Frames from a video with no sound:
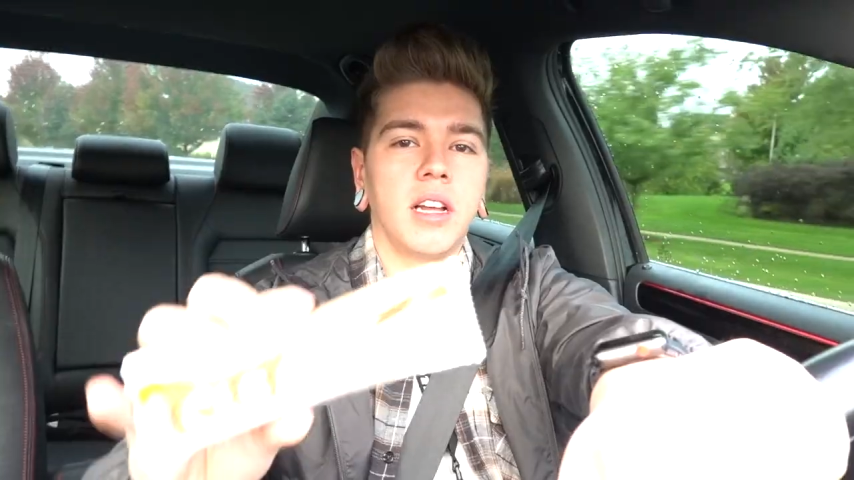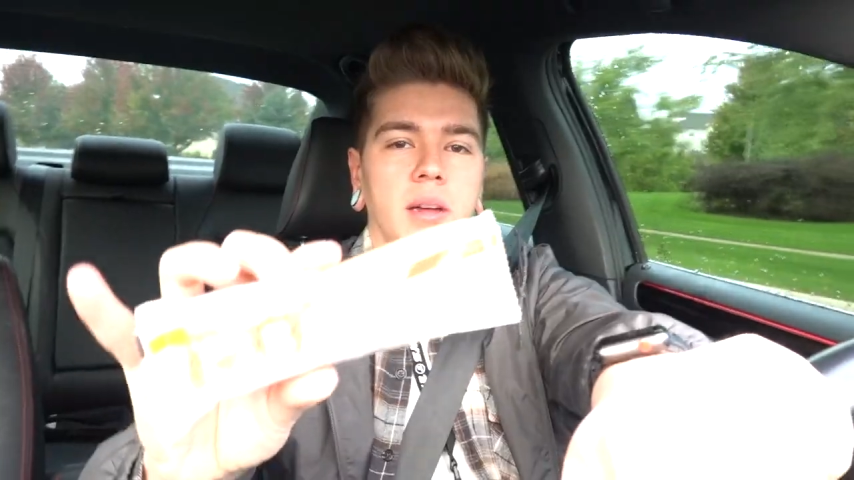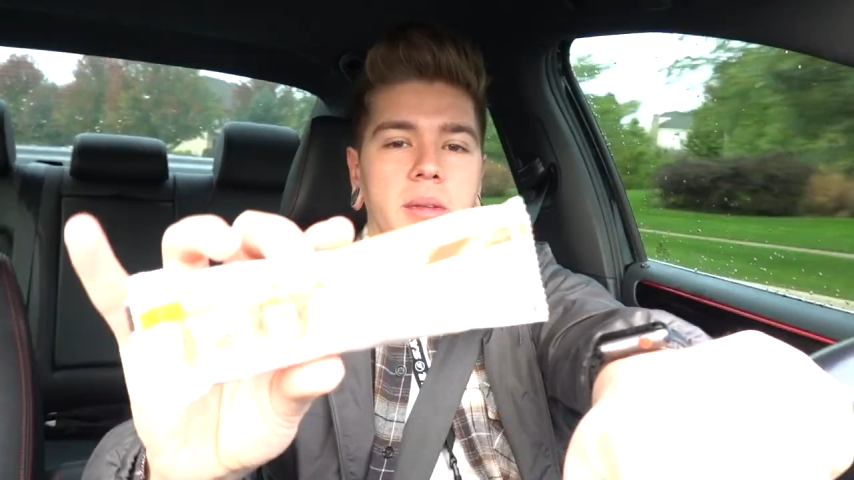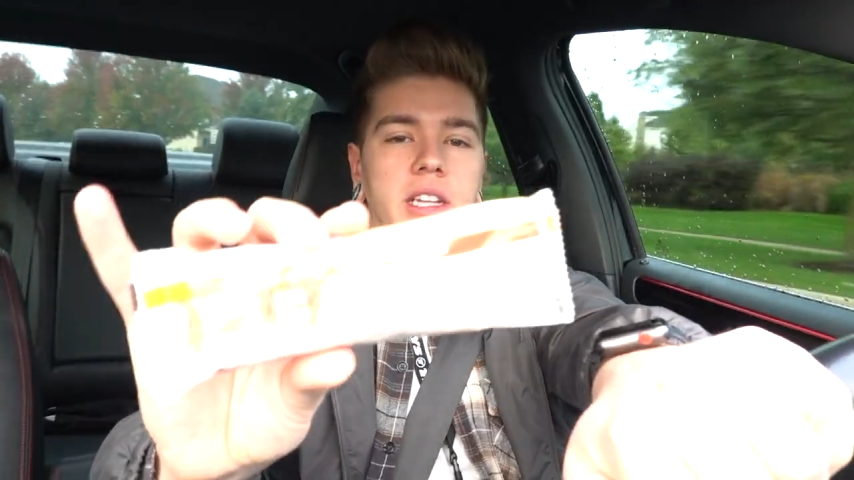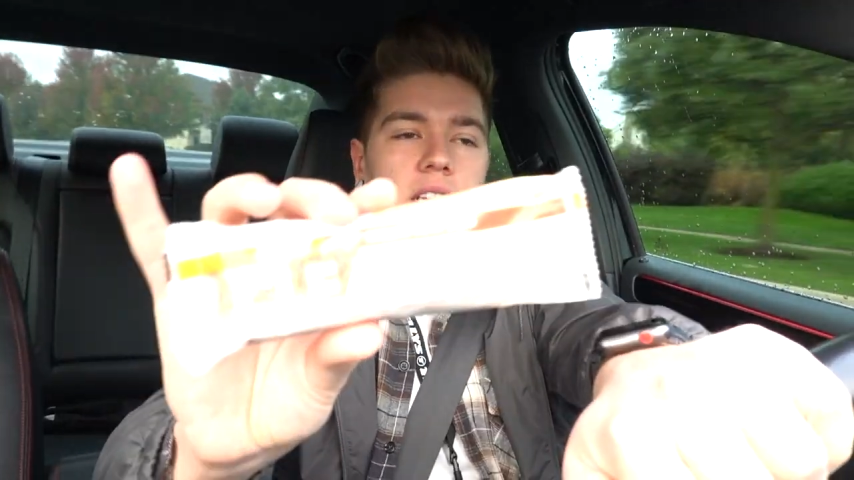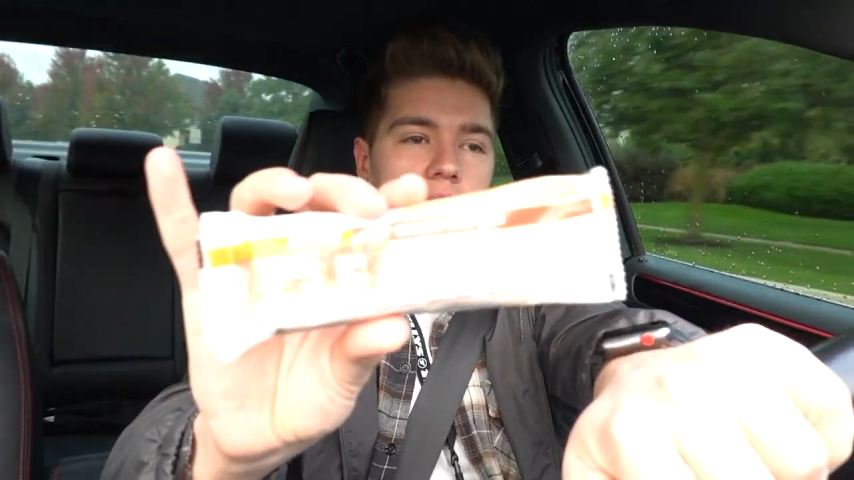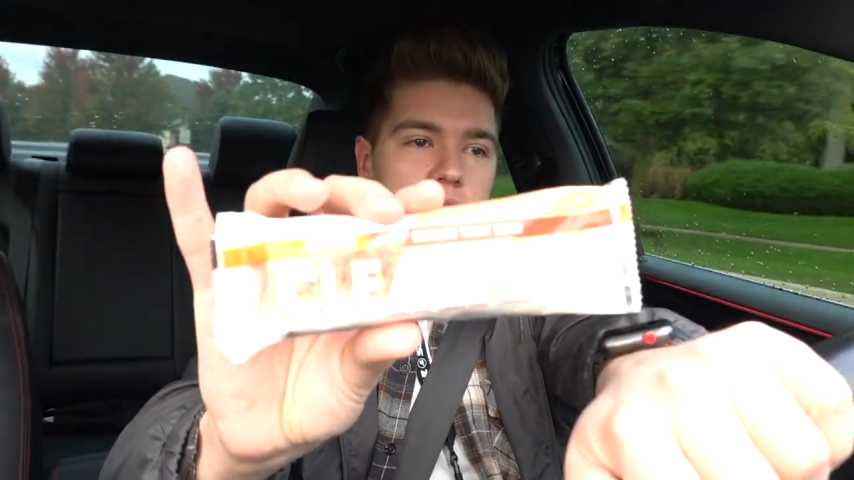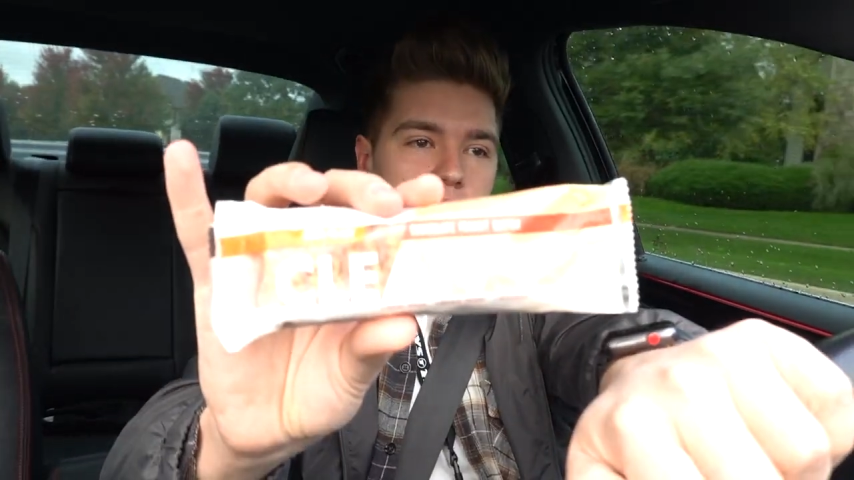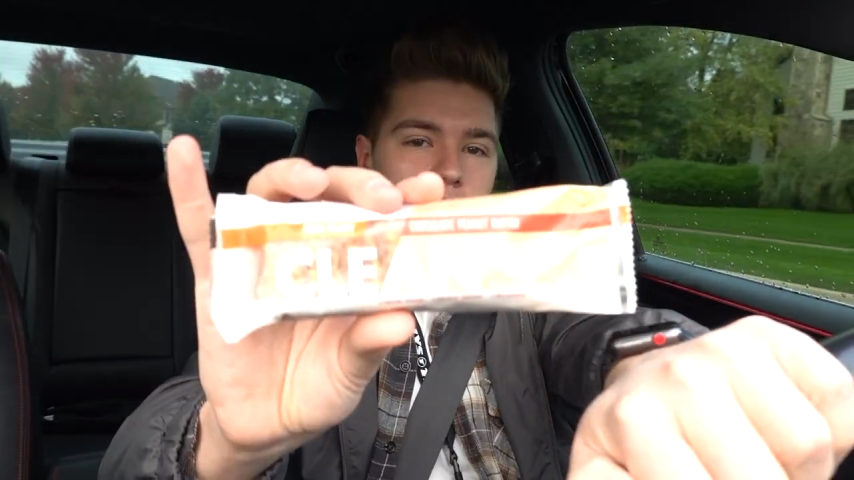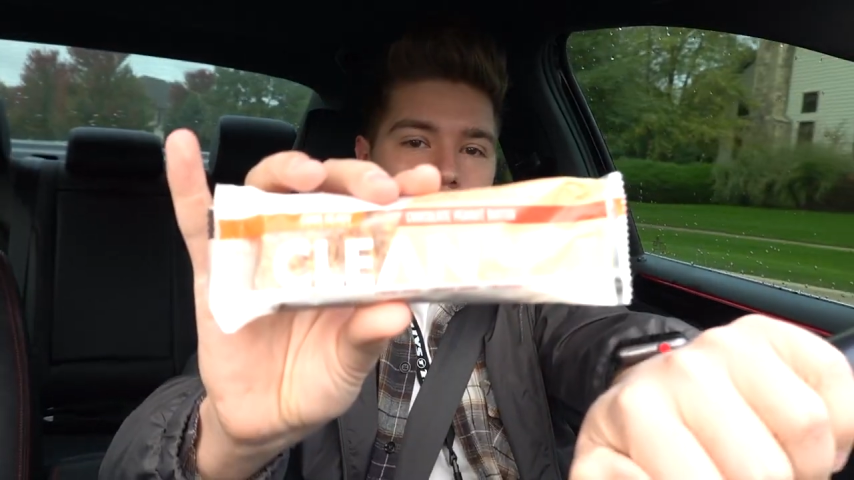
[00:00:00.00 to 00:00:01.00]
I'm eating
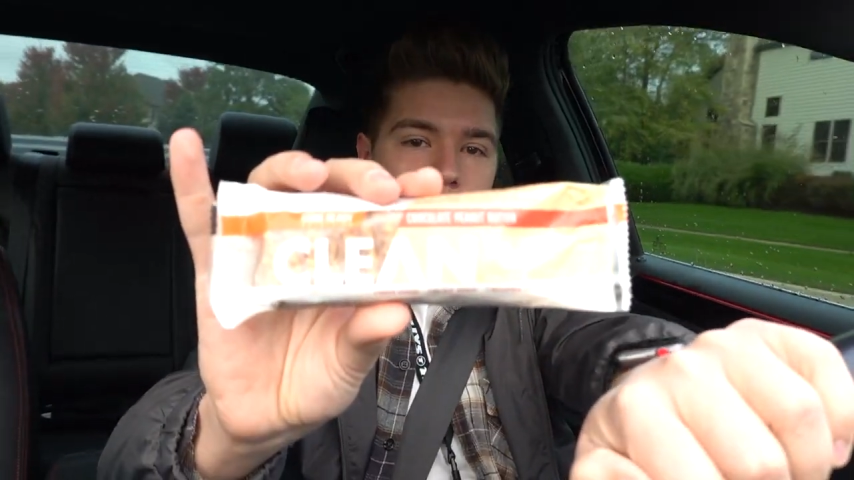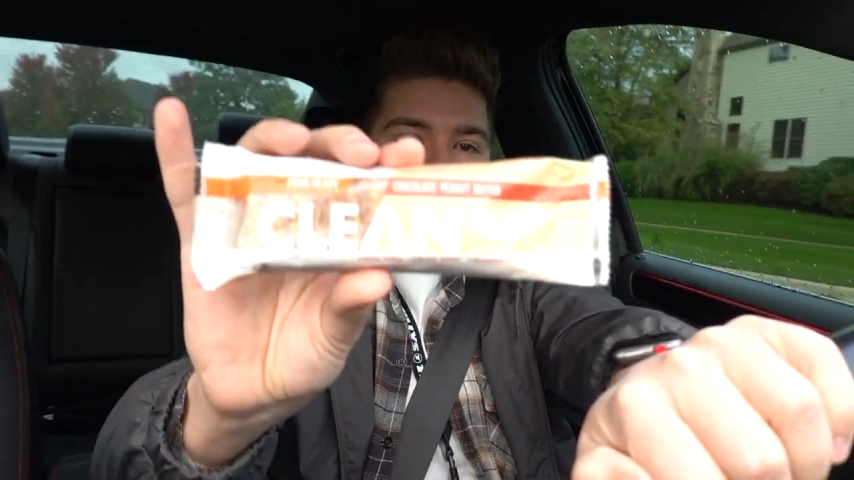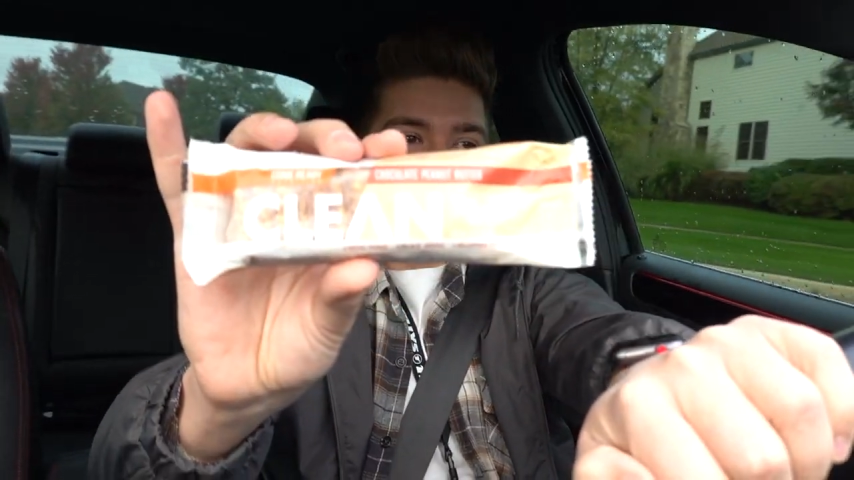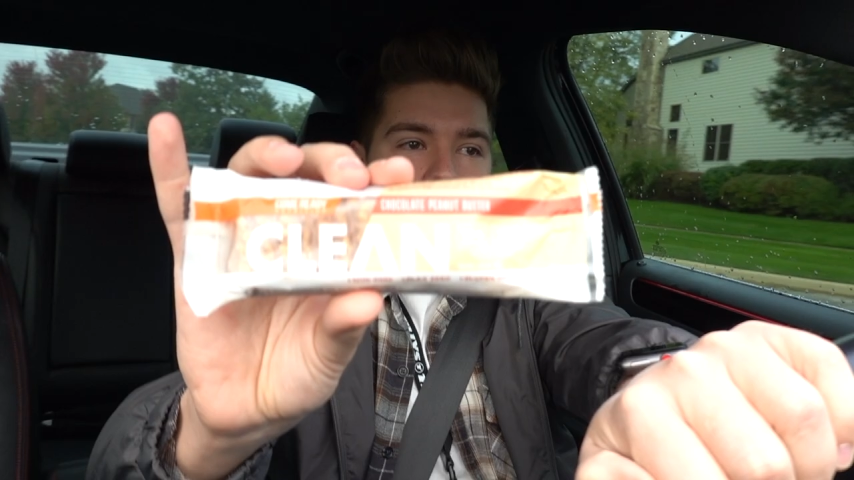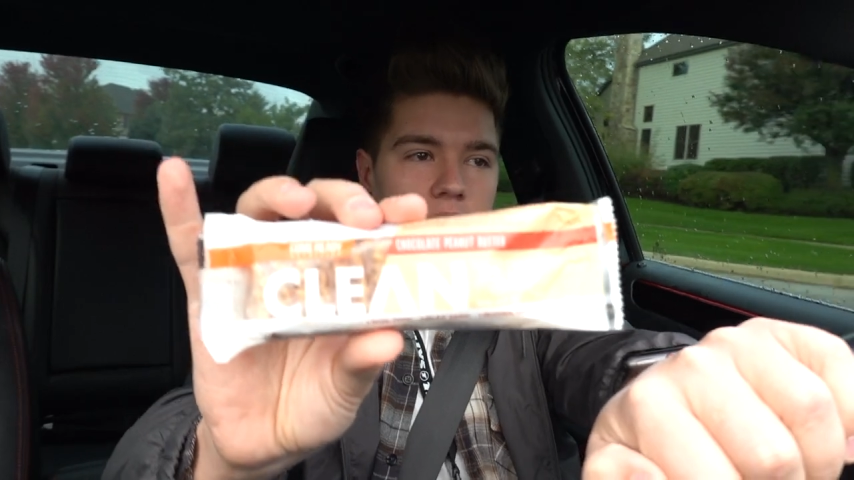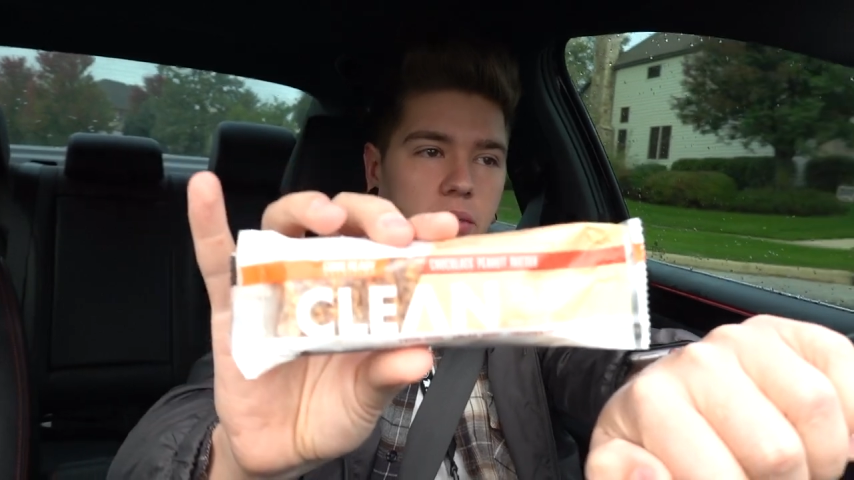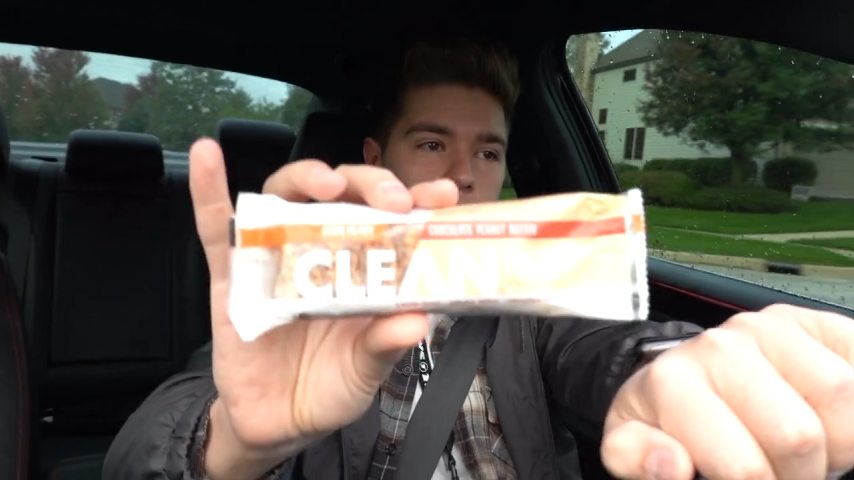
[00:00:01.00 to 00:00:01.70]
this clean